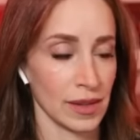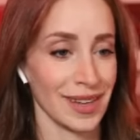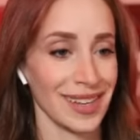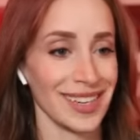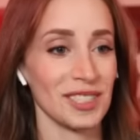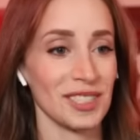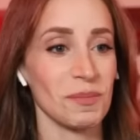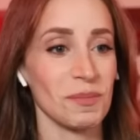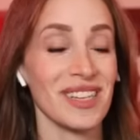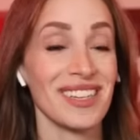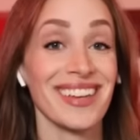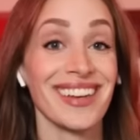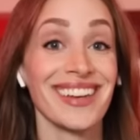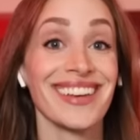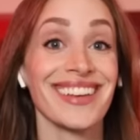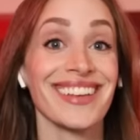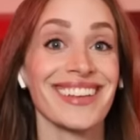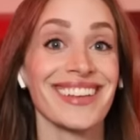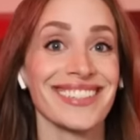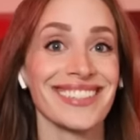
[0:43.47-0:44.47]
He's
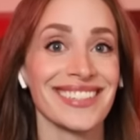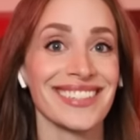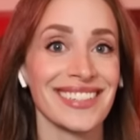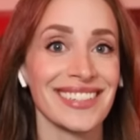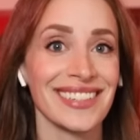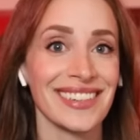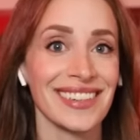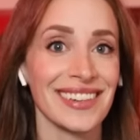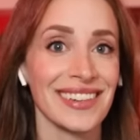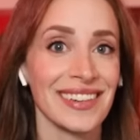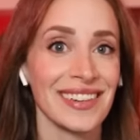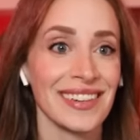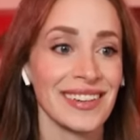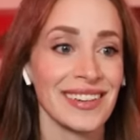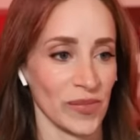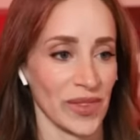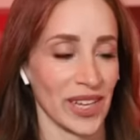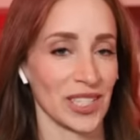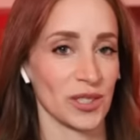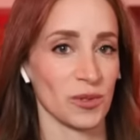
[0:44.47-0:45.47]
meticulous.
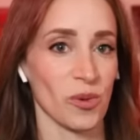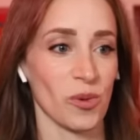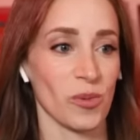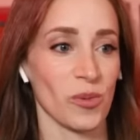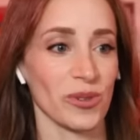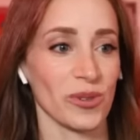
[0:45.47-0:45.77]
That's what